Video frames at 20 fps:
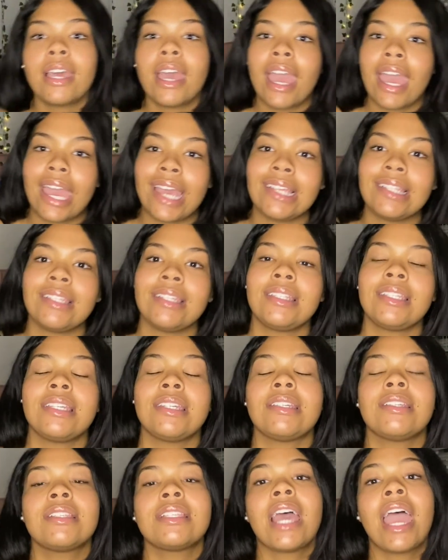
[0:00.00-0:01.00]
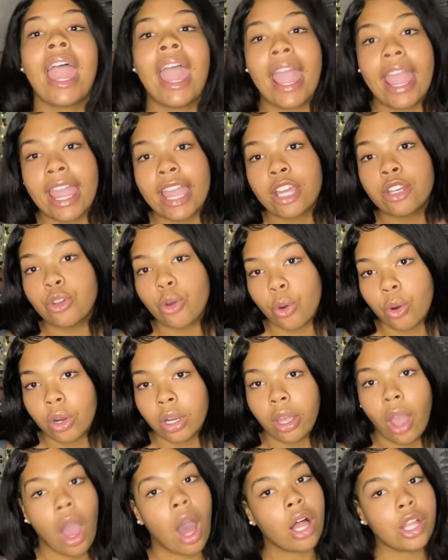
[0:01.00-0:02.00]
ACTs, and or
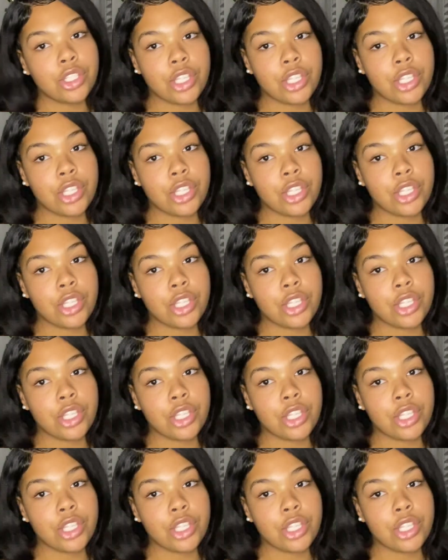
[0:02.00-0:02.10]
college